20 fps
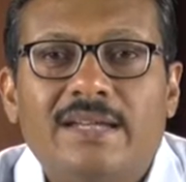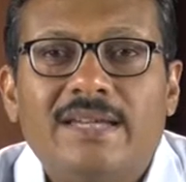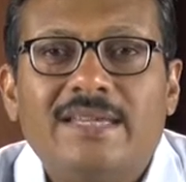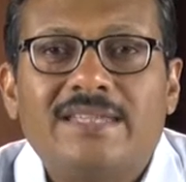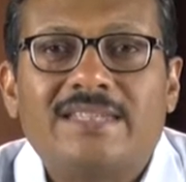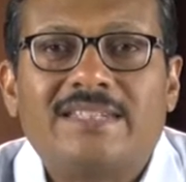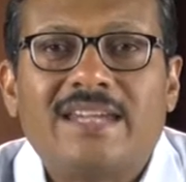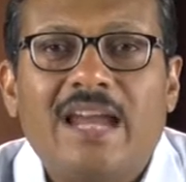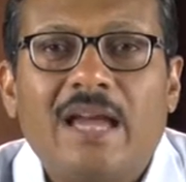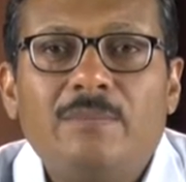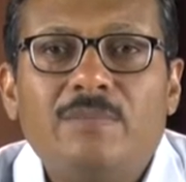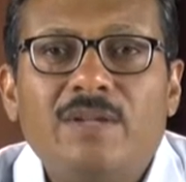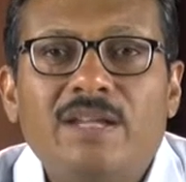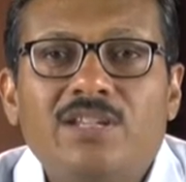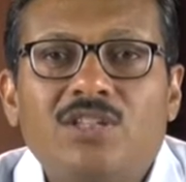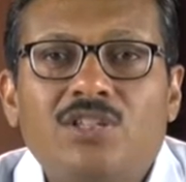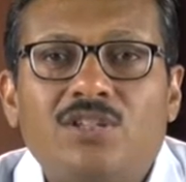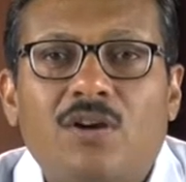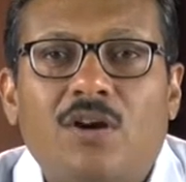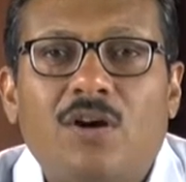
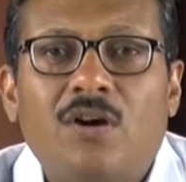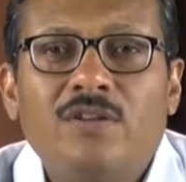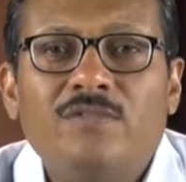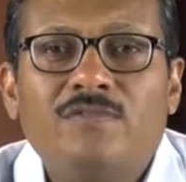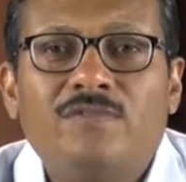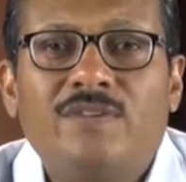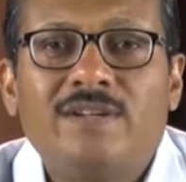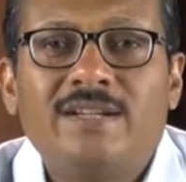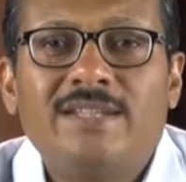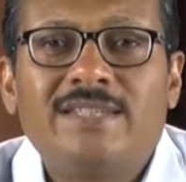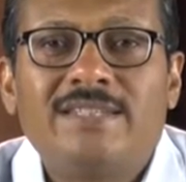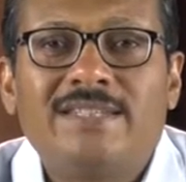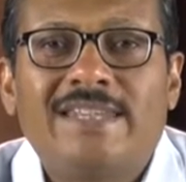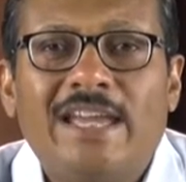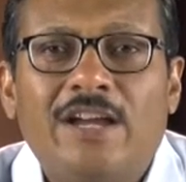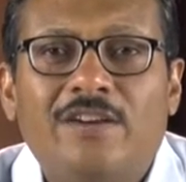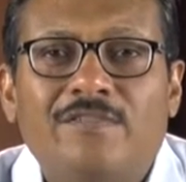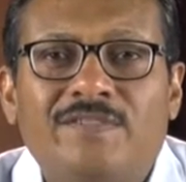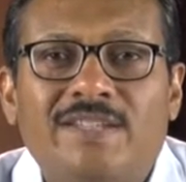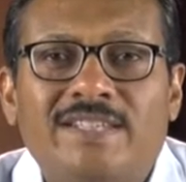Established on 1st
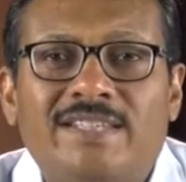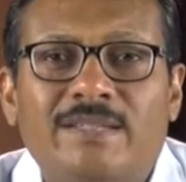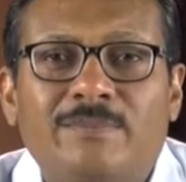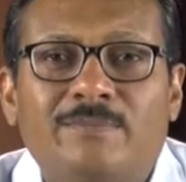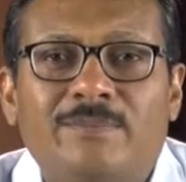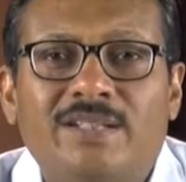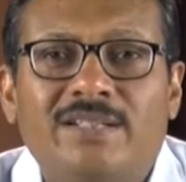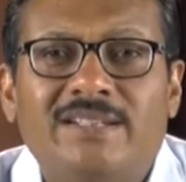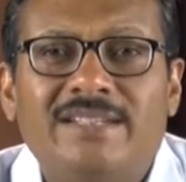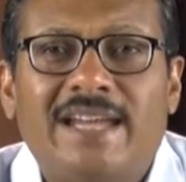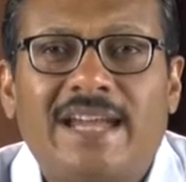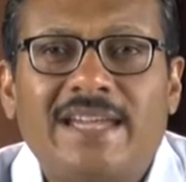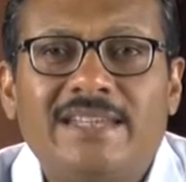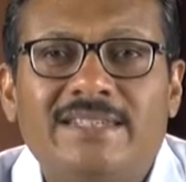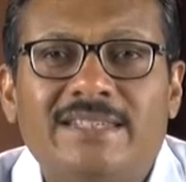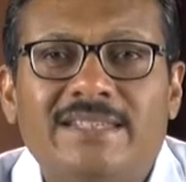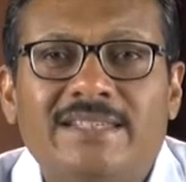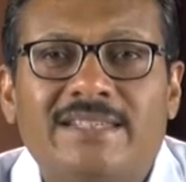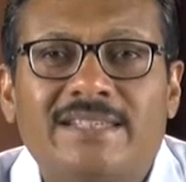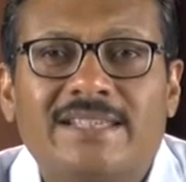day of December
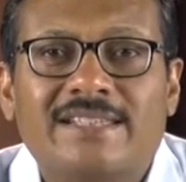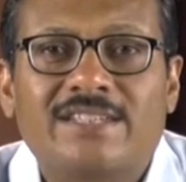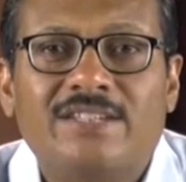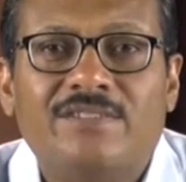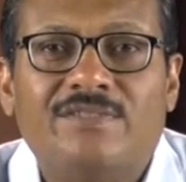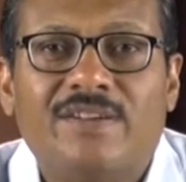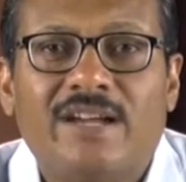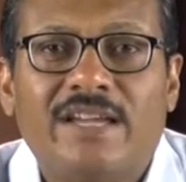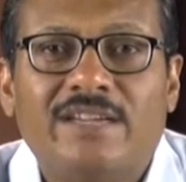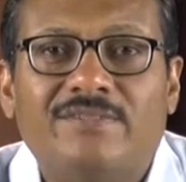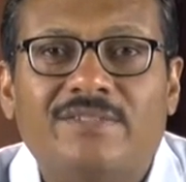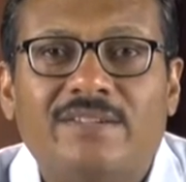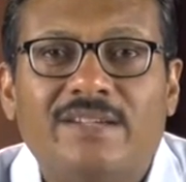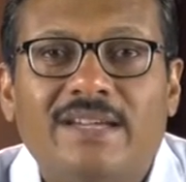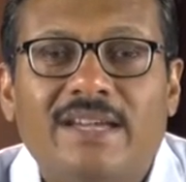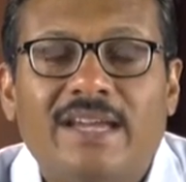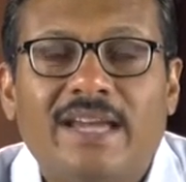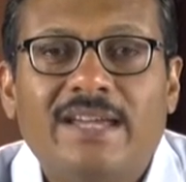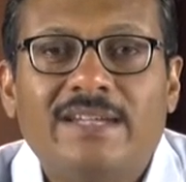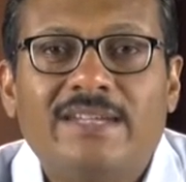1965,
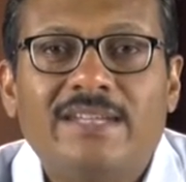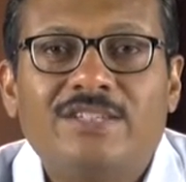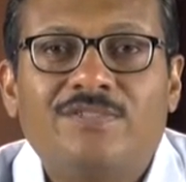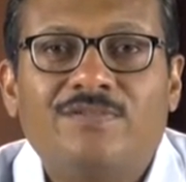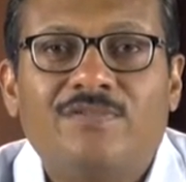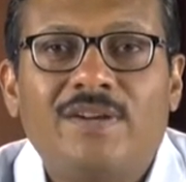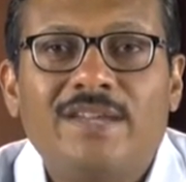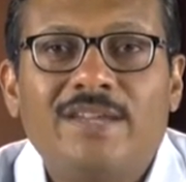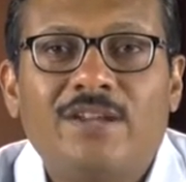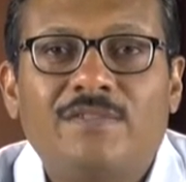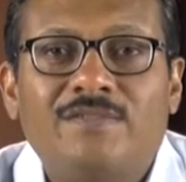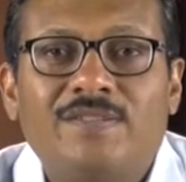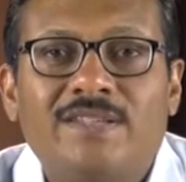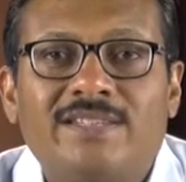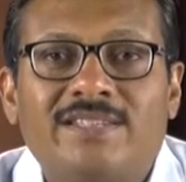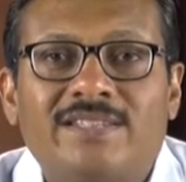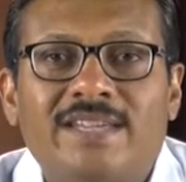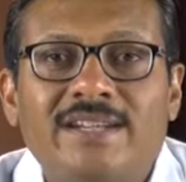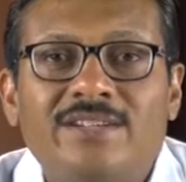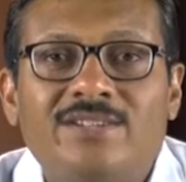it is one of the
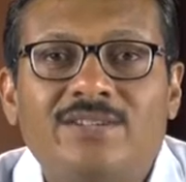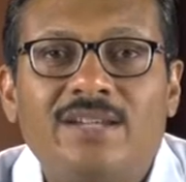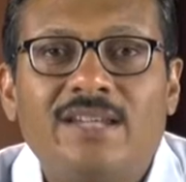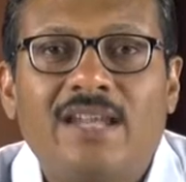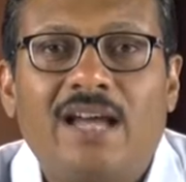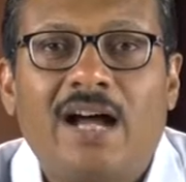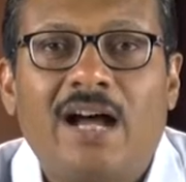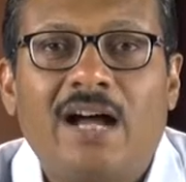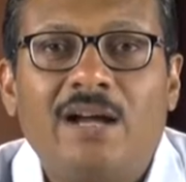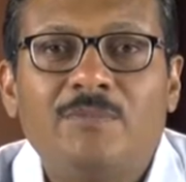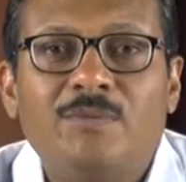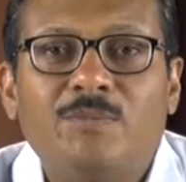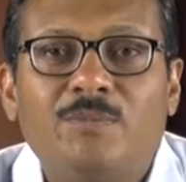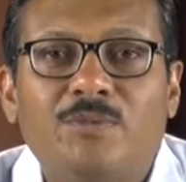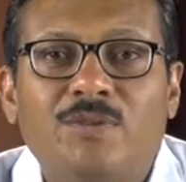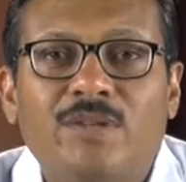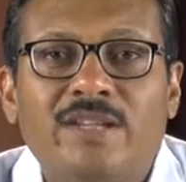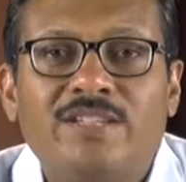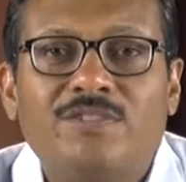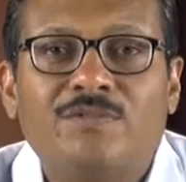Central Armed
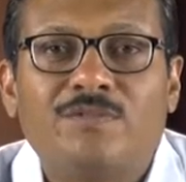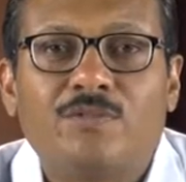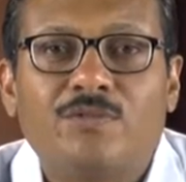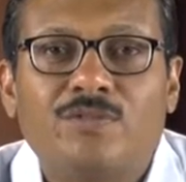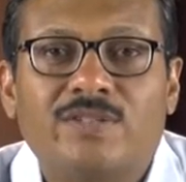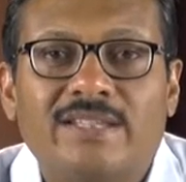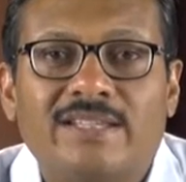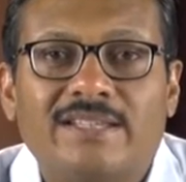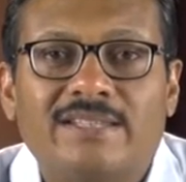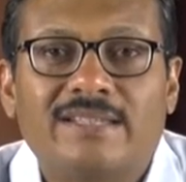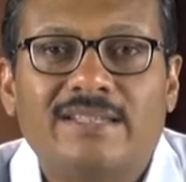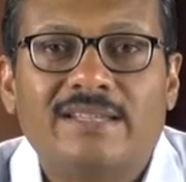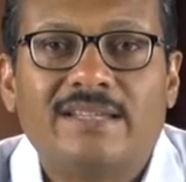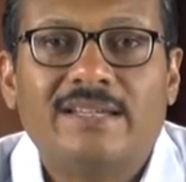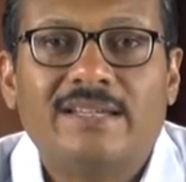Police Forces.